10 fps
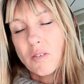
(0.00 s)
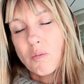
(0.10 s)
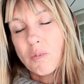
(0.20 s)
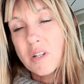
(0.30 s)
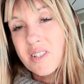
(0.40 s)

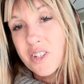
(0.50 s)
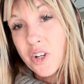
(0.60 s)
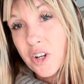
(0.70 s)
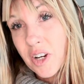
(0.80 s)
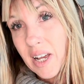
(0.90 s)
What does
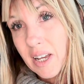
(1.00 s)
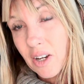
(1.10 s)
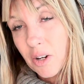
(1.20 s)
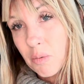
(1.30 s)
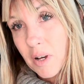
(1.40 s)
your
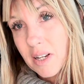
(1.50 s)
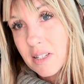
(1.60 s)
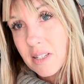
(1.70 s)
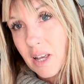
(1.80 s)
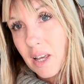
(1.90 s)
anger want to
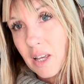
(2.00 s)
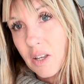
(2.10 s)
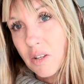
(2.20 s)
say?